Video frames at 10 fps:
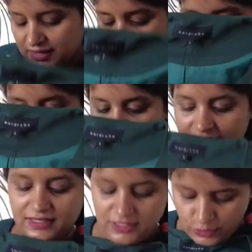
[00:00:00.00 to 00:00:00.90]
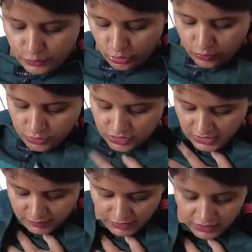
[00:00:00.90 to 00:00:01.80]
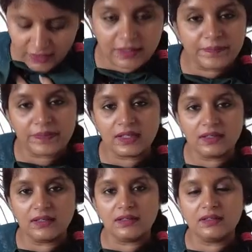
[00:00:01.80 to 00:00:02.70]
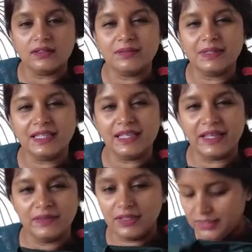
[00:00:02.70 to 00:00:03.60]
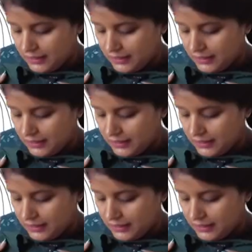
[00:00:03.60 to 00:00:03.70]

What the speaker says: Really, this will almost come till my navel.